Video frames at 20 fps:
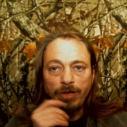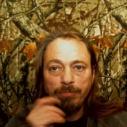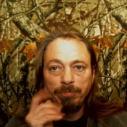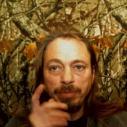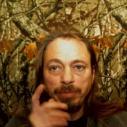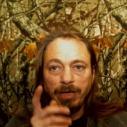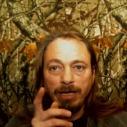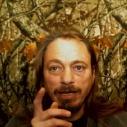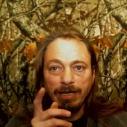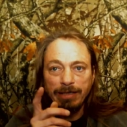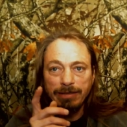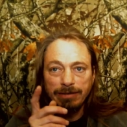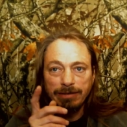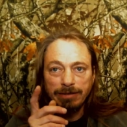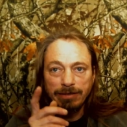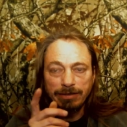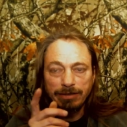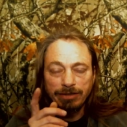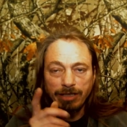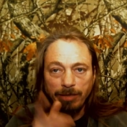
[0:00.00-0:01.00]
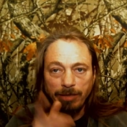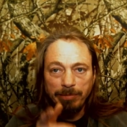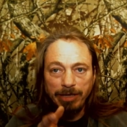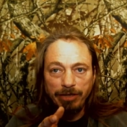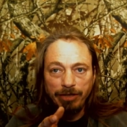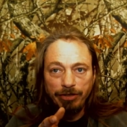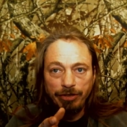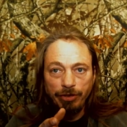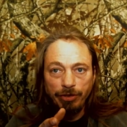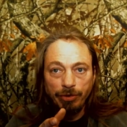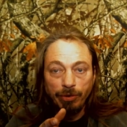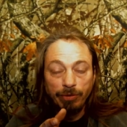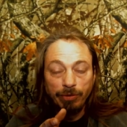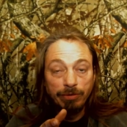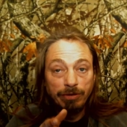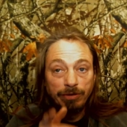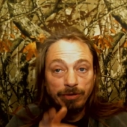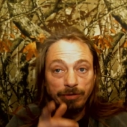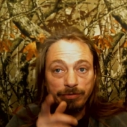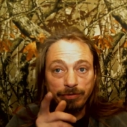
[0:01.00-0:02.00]
But it's coming to you
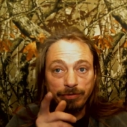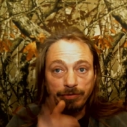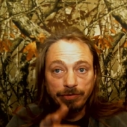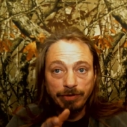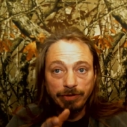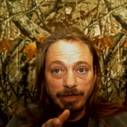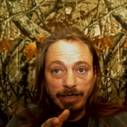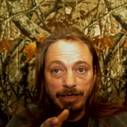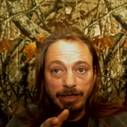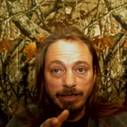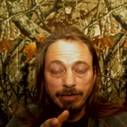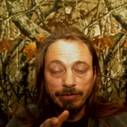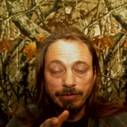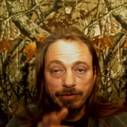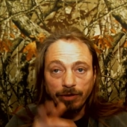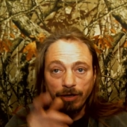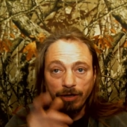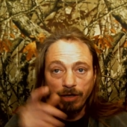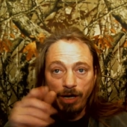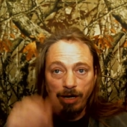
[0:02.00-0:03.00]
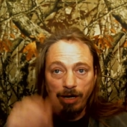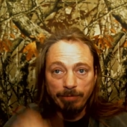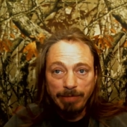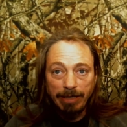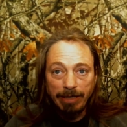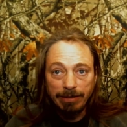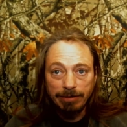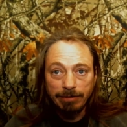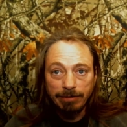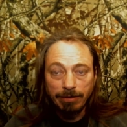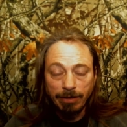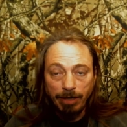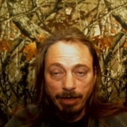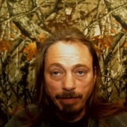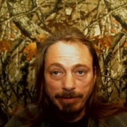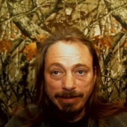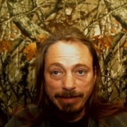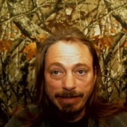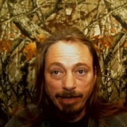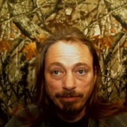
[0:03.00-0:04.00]
for free for a comment.
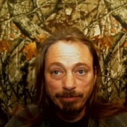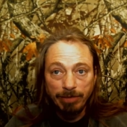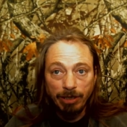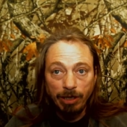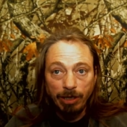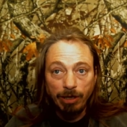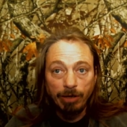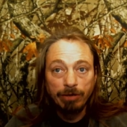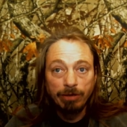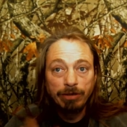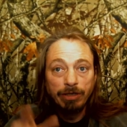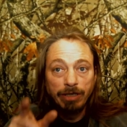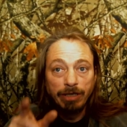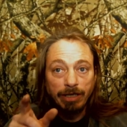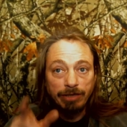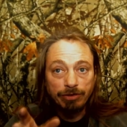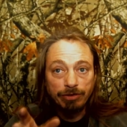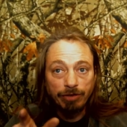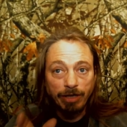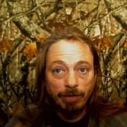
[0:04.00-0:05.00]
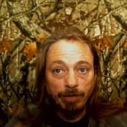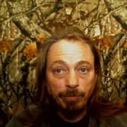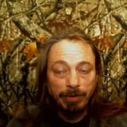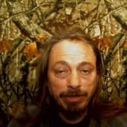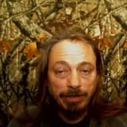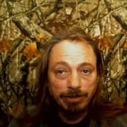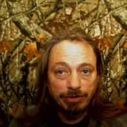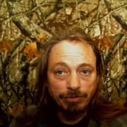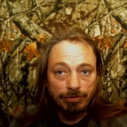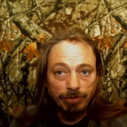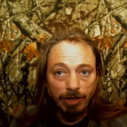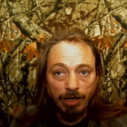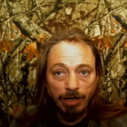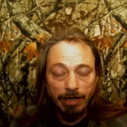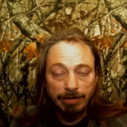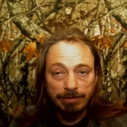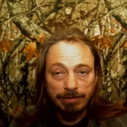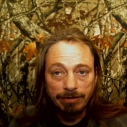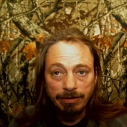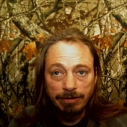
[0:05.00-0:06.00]
Comment down below and try and win this rod.
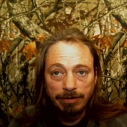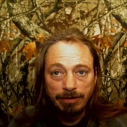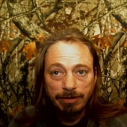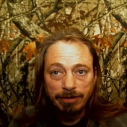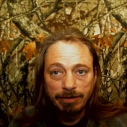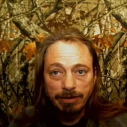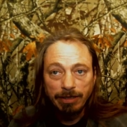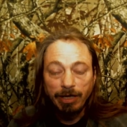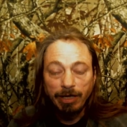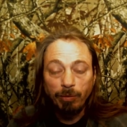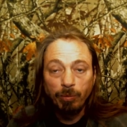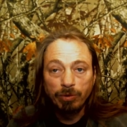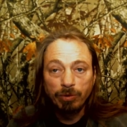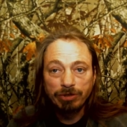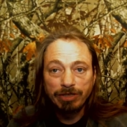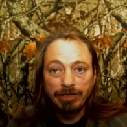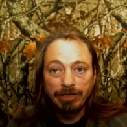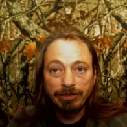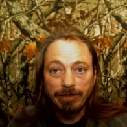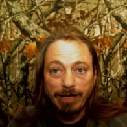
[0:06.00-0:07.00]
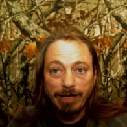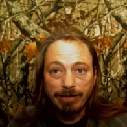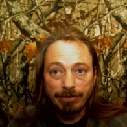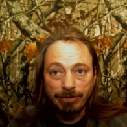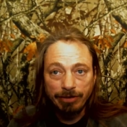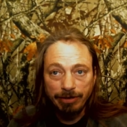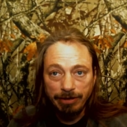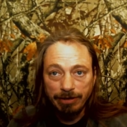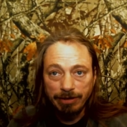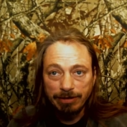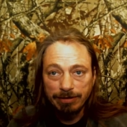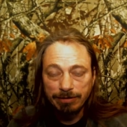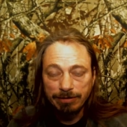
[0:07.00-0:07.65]
And we'll send her out to you.